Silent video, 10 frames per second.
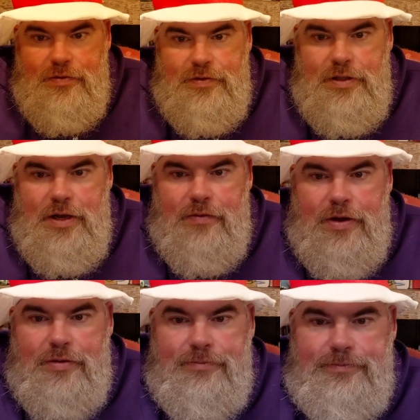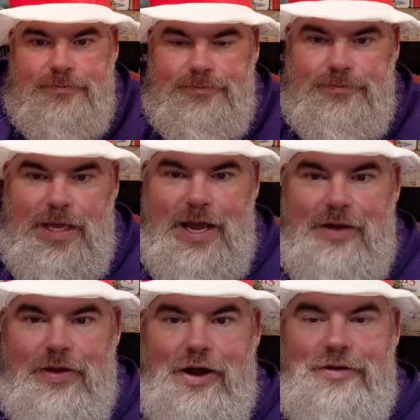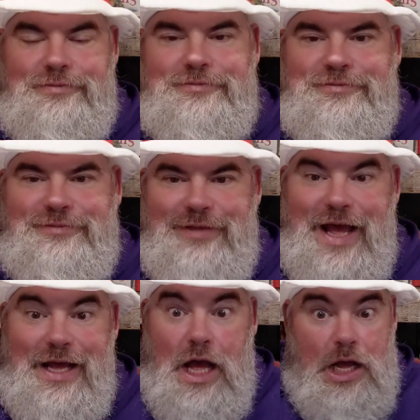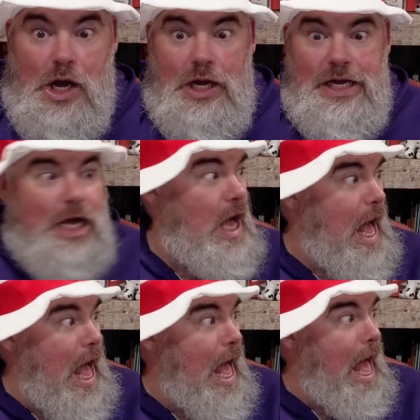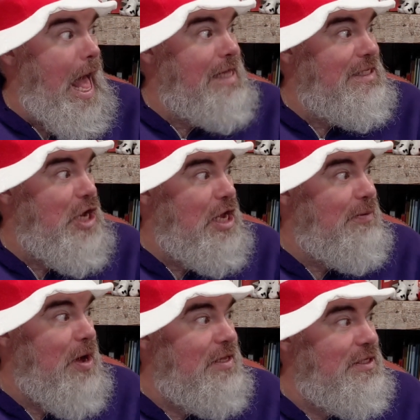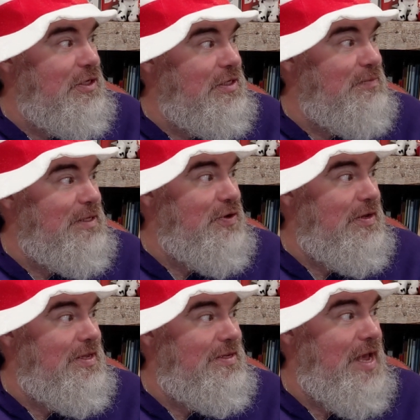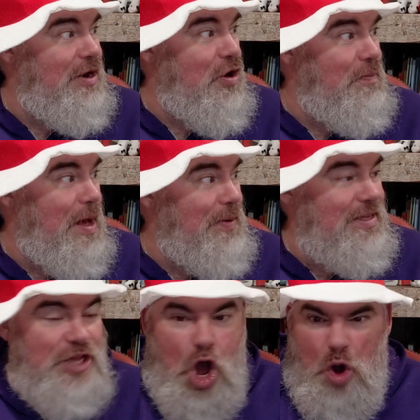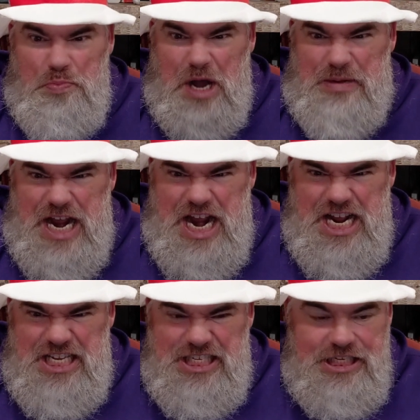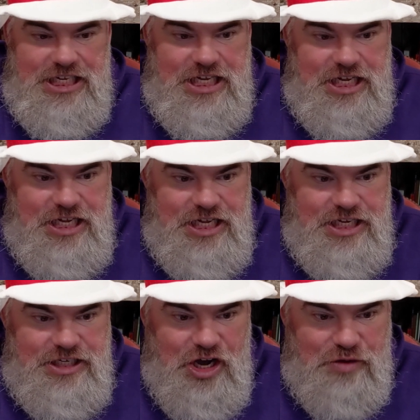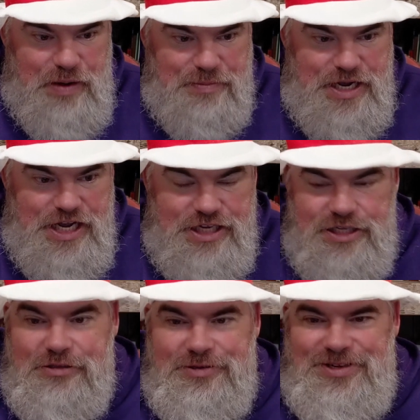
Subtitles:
Christie. There we go. There we go. Nah. Oh, it's not a monster. It's Miss Christie saying no puppies. No puppies. No puppies.